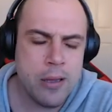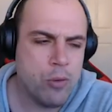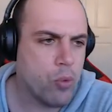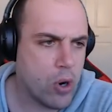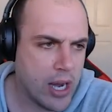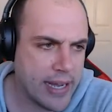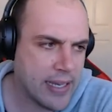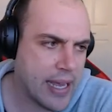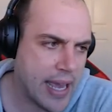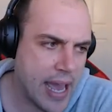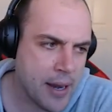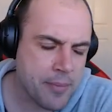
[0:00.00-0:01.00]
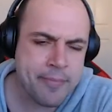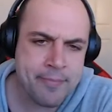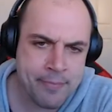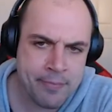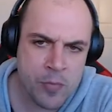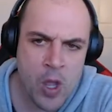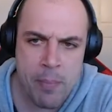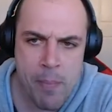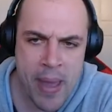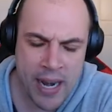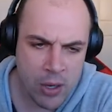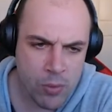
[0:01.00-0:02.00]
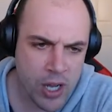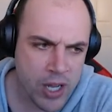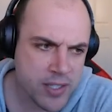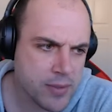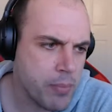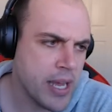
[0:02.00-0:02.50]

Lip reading: Right, again, many words,